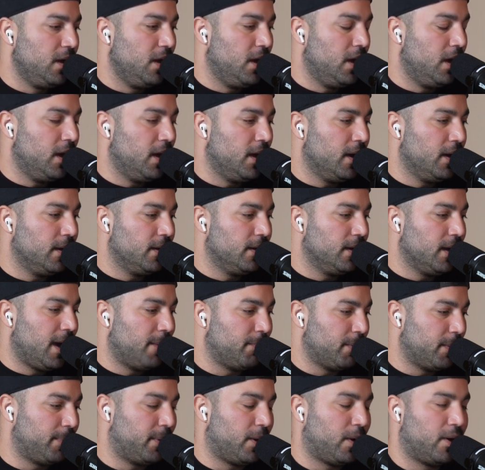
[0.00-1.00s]

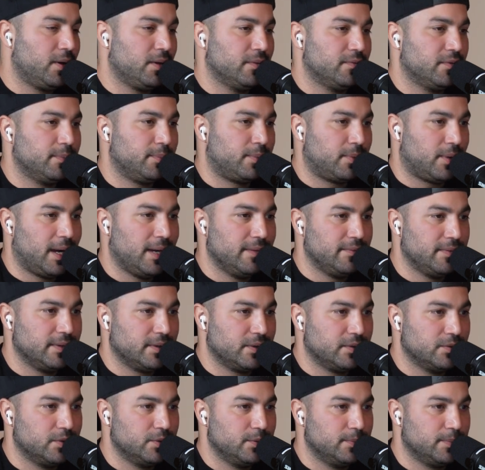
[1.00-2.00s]
I'm a part of a
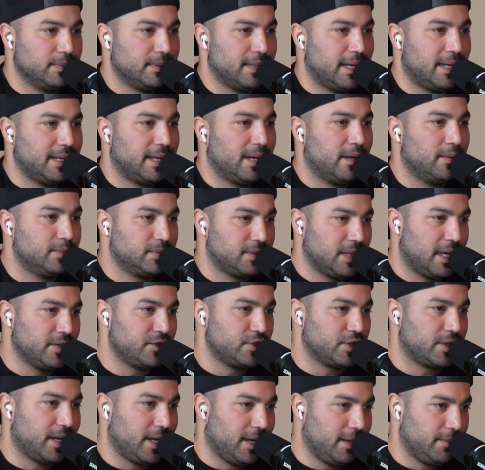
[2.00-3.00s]
private group that helps
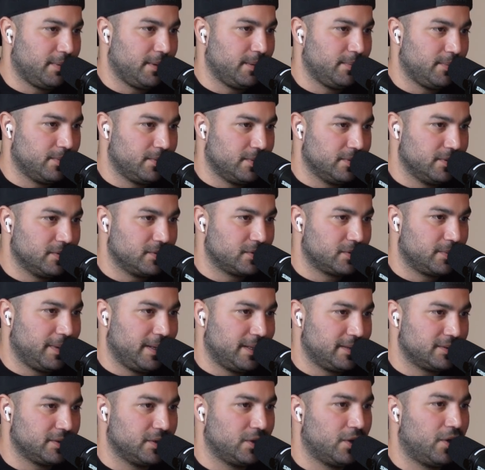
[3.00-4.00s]
educate people in the
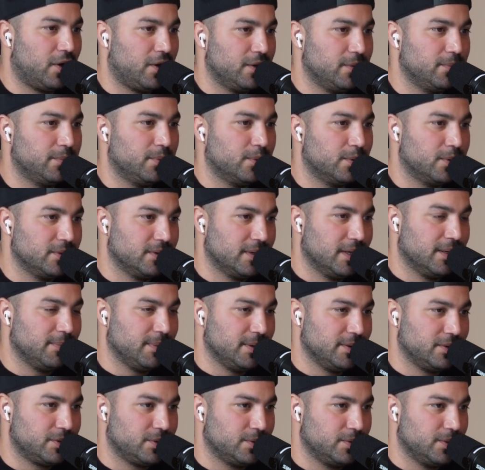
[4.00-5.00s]
space and onboard
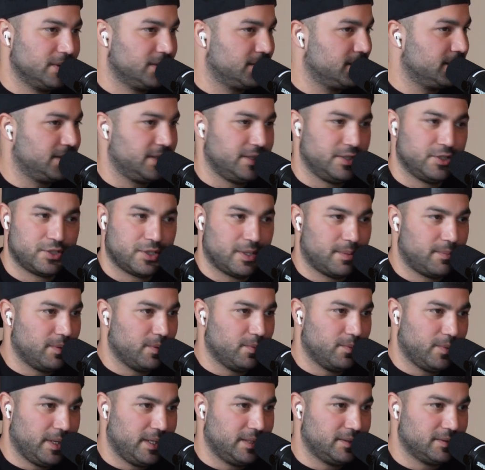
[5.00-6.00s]
them into it to teach them
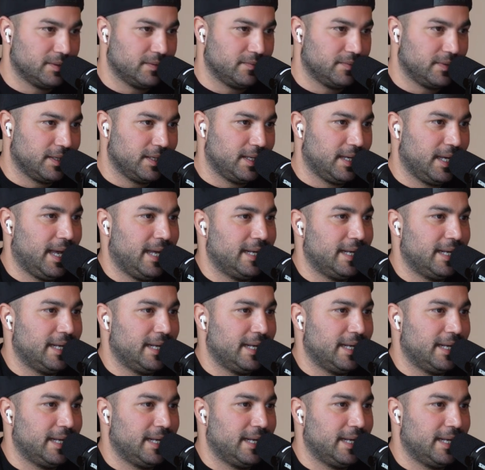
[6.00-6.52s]
the ways of it.